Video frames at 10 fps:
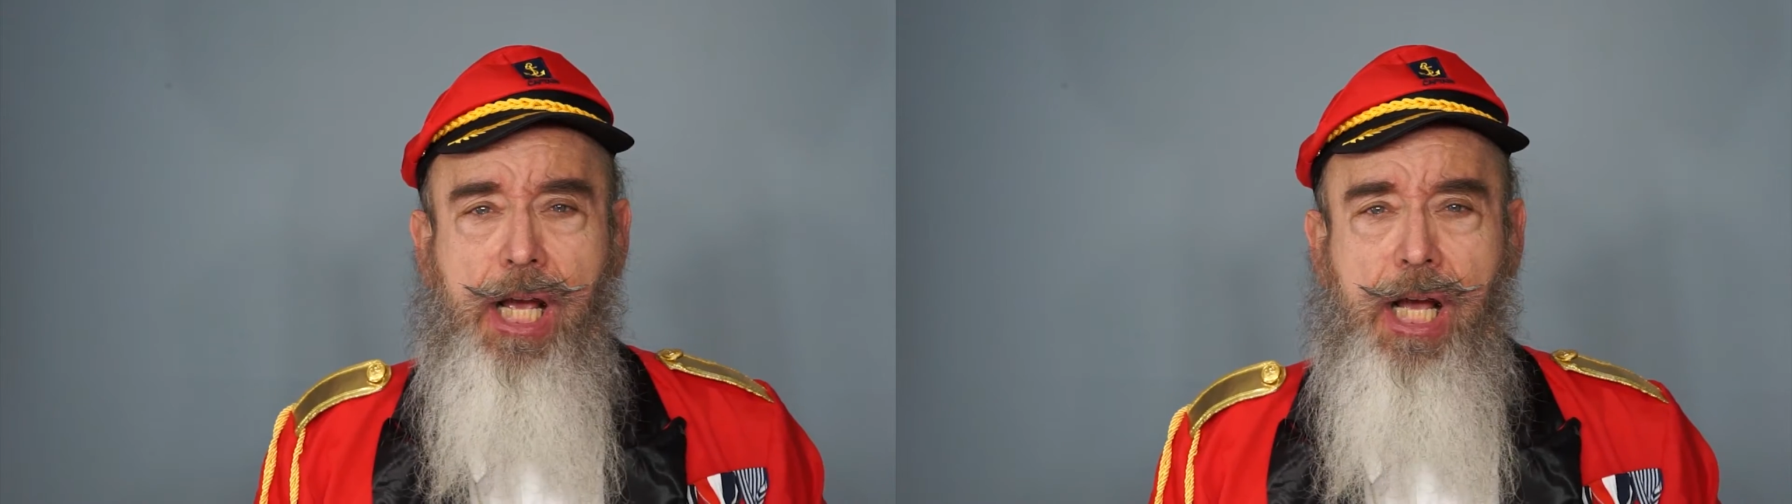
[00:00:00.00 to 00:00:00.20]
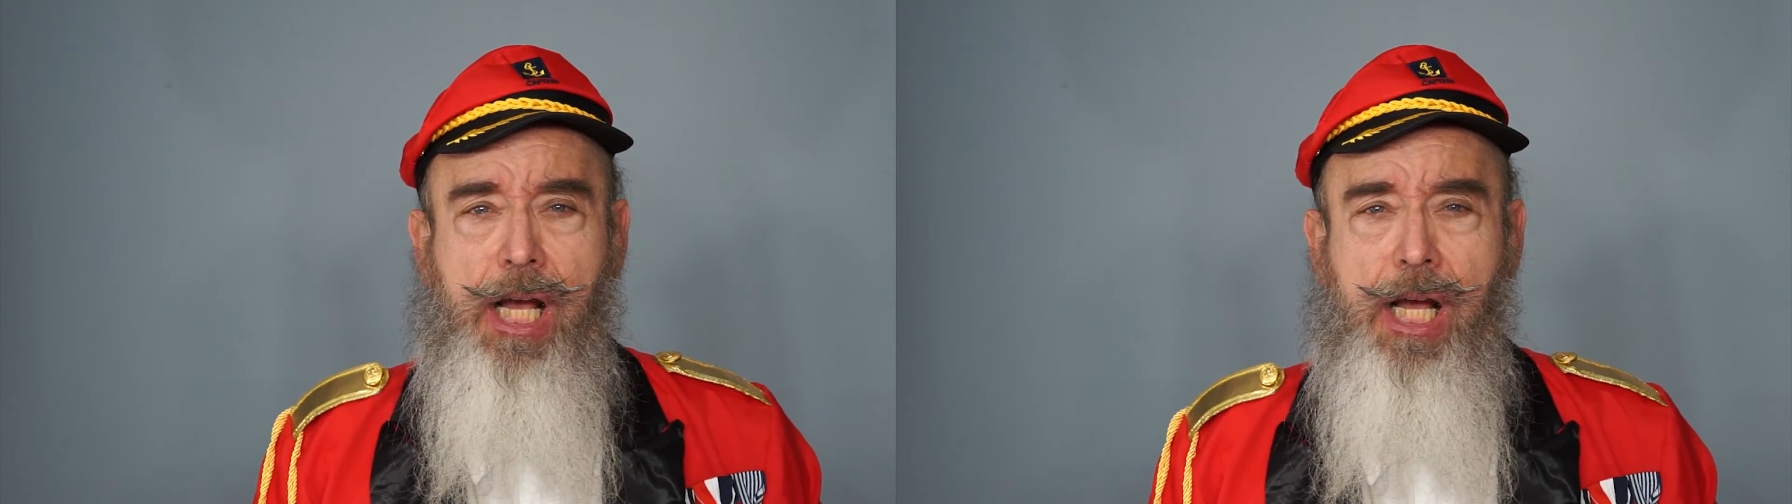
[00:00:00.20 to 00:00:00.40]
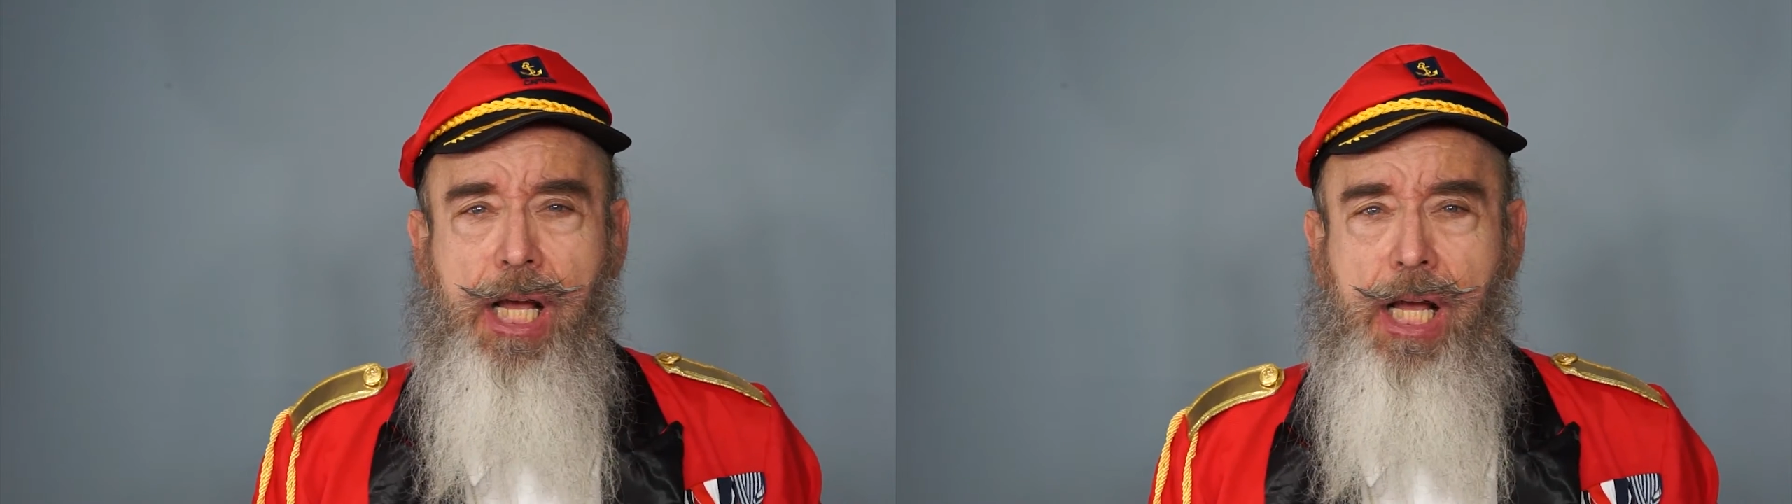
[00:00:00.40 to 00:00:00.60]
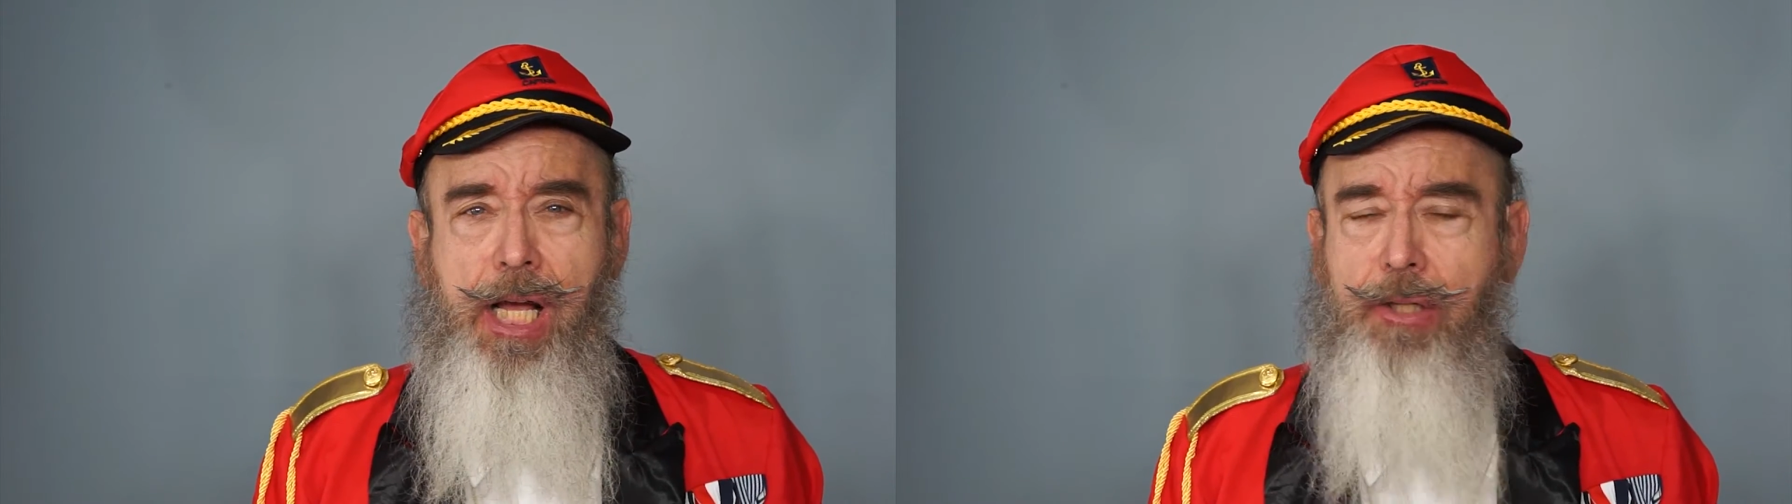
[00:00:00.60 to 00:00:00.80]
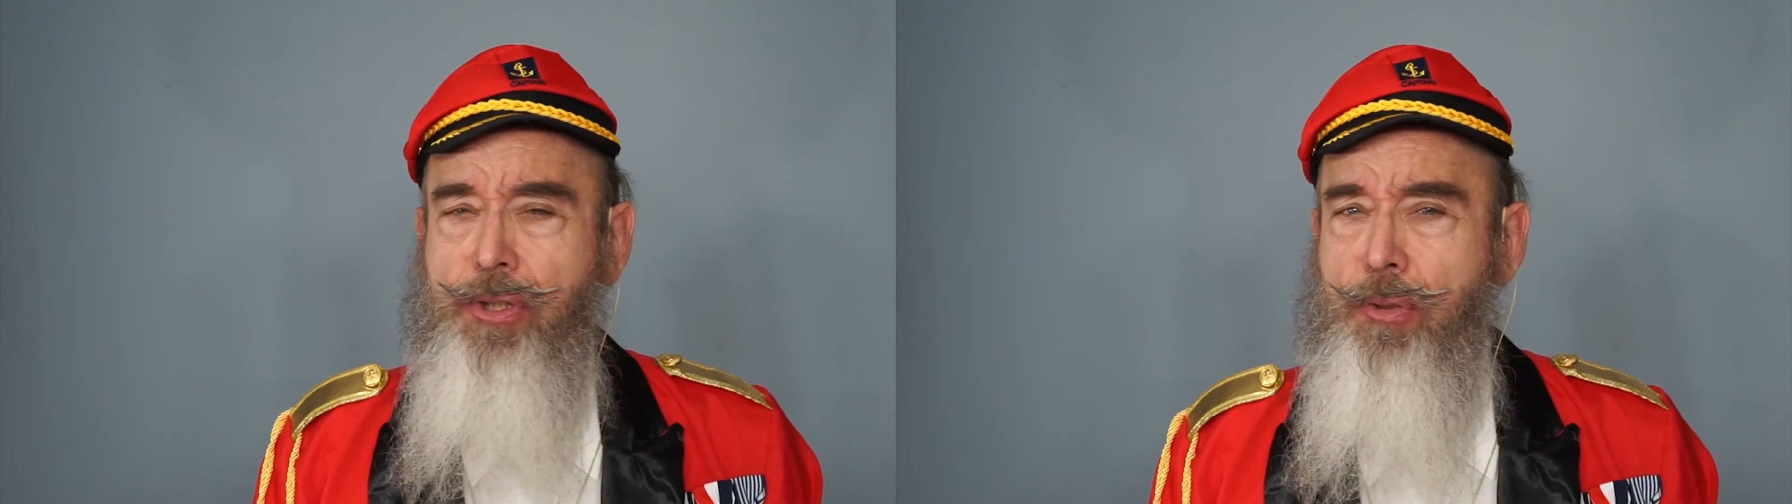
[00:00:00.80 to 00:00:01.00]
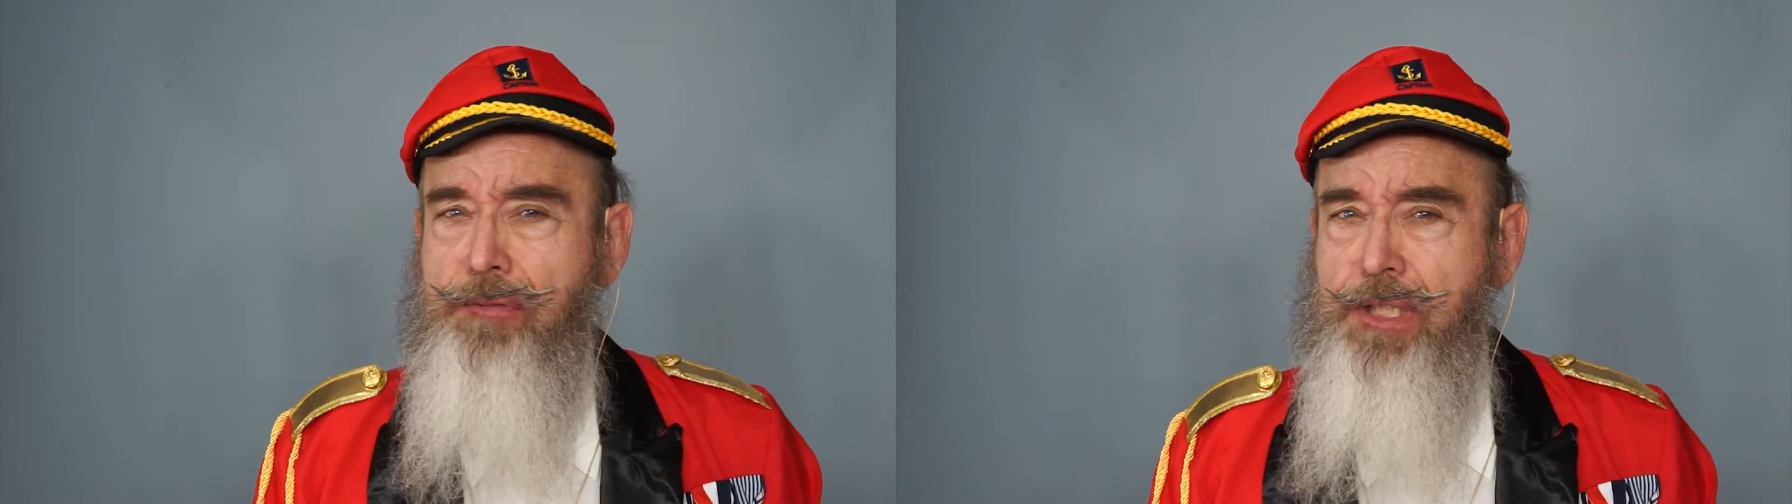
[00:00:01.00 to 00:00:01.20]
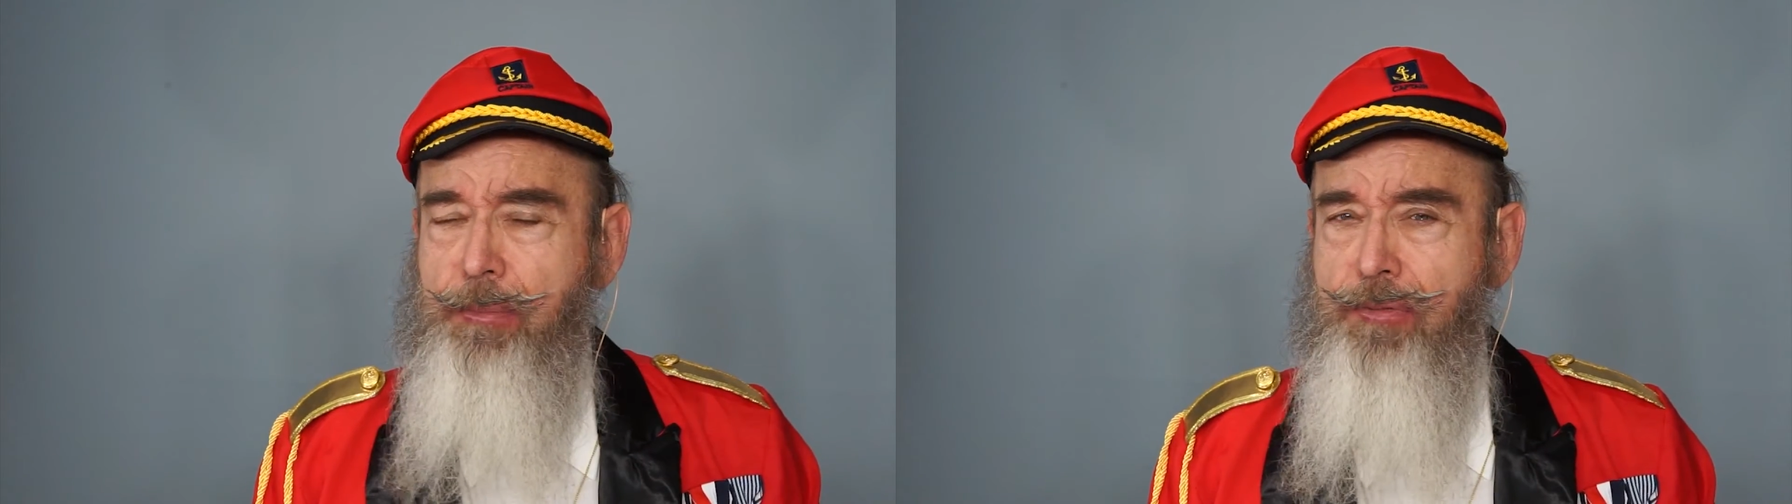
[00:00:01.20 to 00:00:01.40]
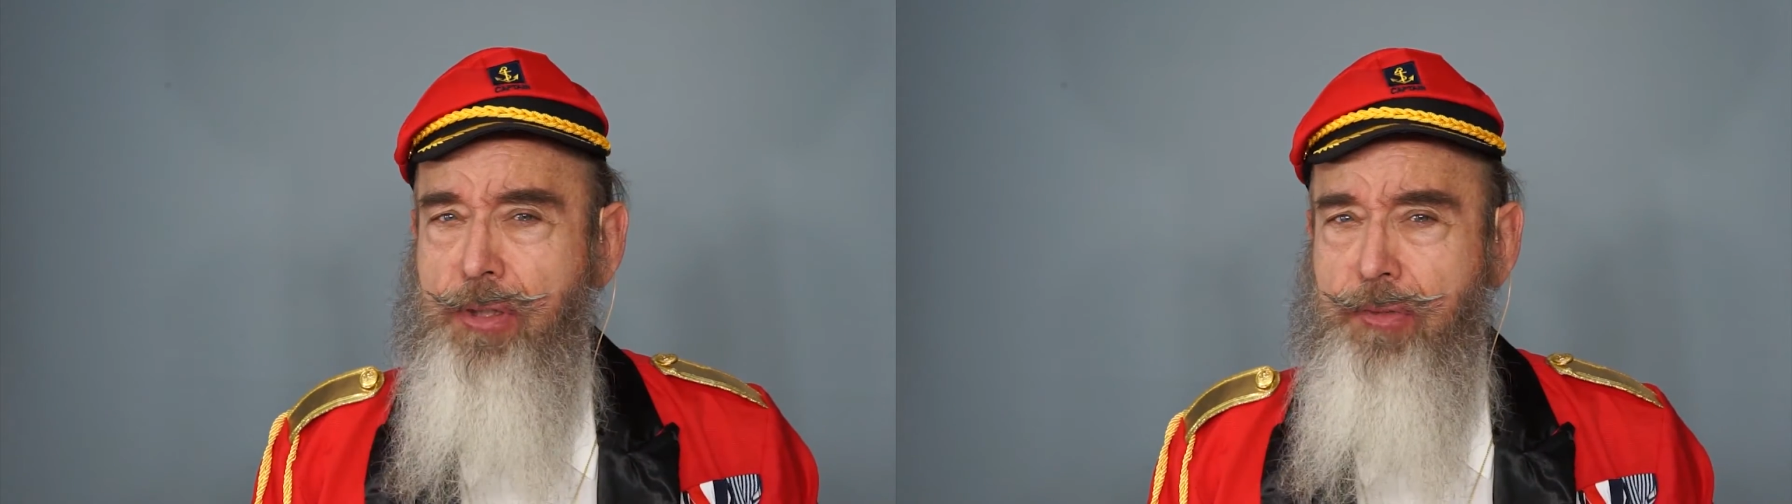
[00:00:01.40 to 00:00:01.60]
I don't know if some
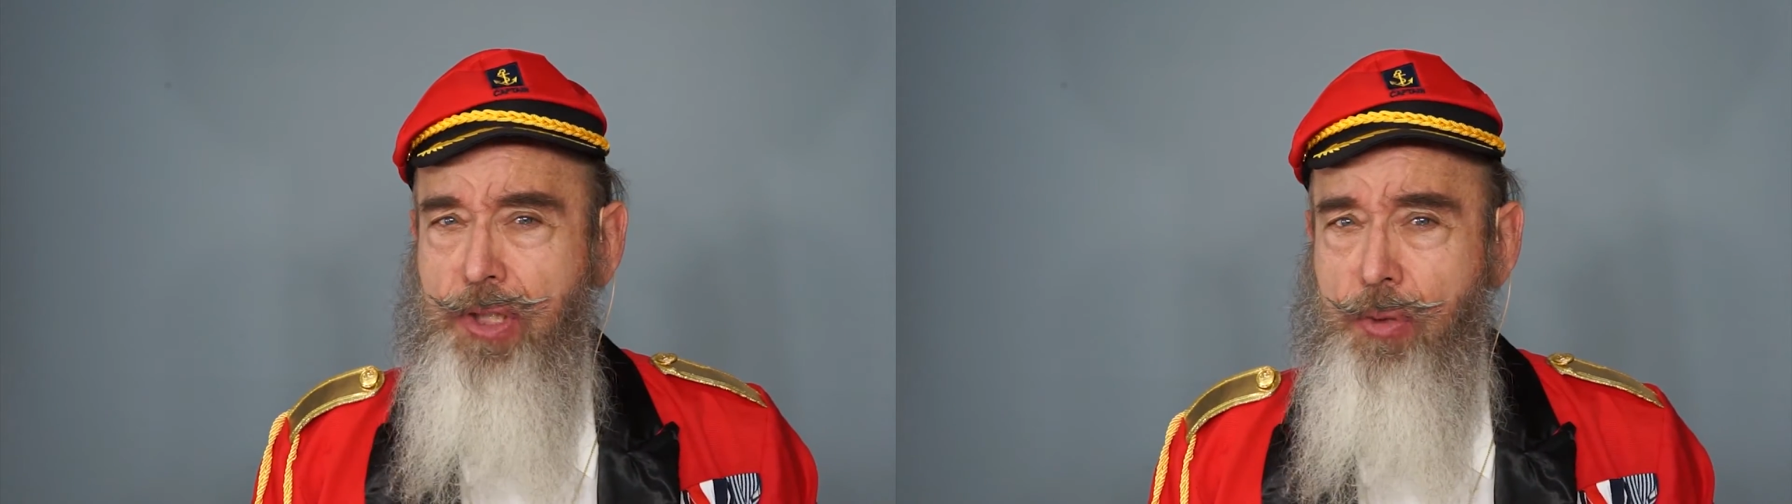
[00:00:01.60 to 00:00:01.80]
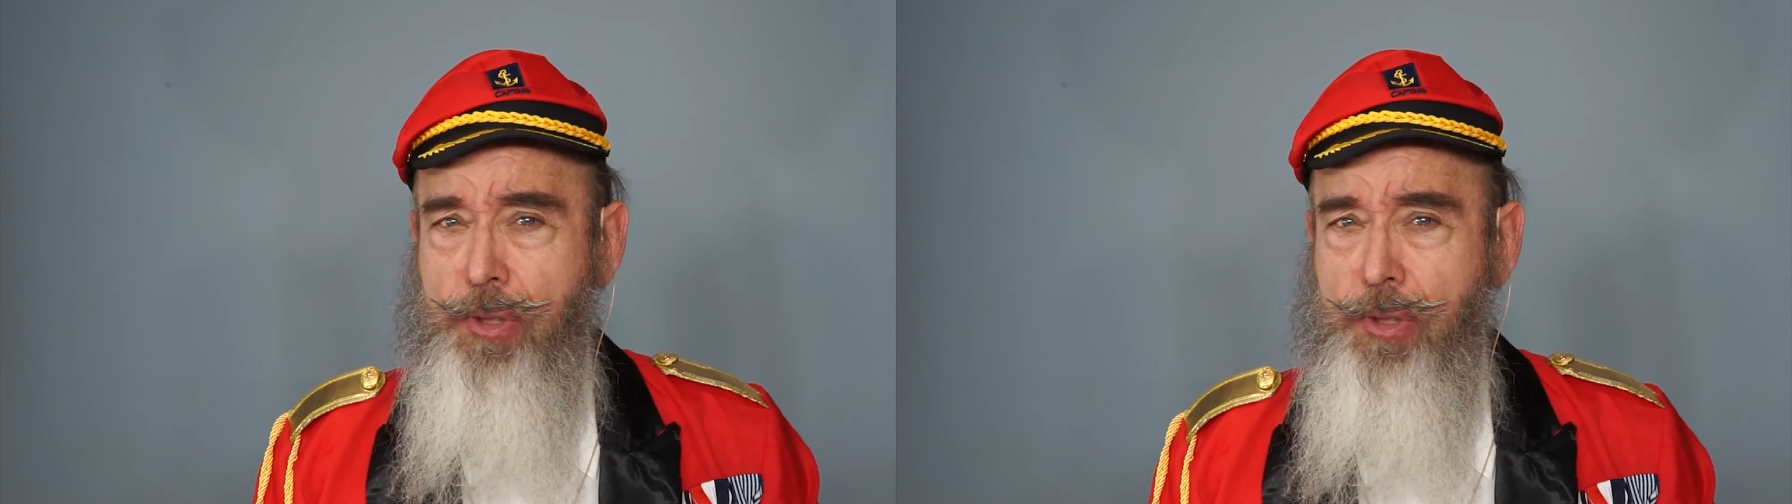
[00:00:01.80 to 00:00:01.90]
of you even know